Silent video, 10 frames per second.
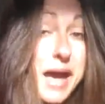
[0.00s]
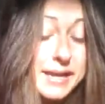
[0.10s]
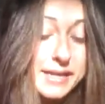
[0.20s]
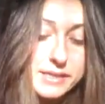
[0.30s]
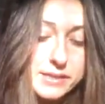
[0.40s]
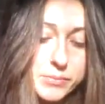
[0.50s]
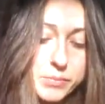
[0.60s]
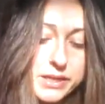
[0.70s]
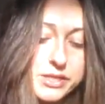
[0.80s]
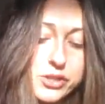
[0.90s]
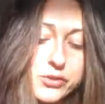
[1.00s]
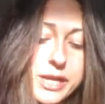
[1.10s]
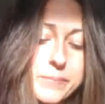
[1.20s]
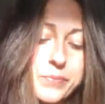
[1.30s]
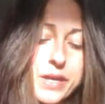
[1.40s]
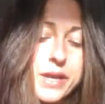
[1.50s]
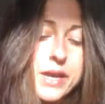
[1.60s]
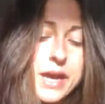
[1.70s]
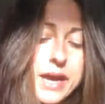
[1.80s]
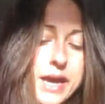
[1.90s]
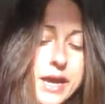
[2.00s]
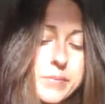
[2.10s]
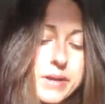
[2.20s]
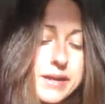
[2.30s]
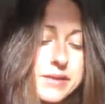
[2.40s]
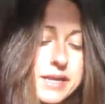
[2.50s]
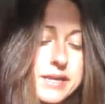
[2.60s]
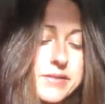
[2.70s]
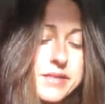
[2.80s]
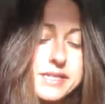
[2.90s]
back into the bloodstream. And then